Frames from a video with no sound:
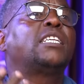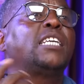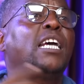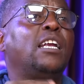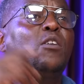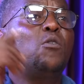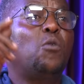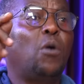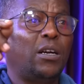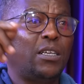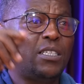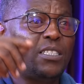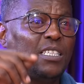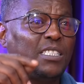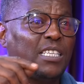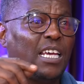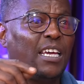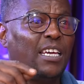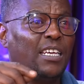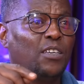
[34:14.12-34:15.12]
I'll tell you one is
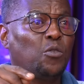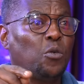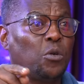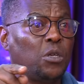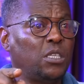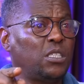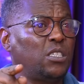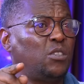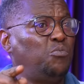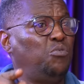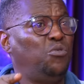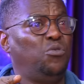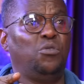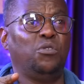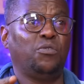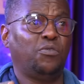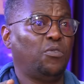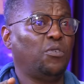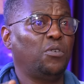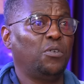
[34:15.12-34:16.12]
a hit, or this is
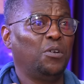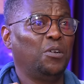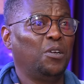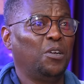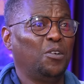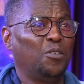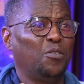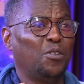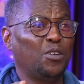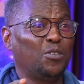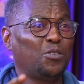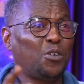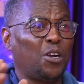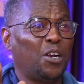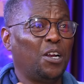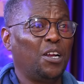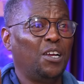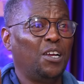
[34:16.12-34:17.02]
beautiful. Wonderful.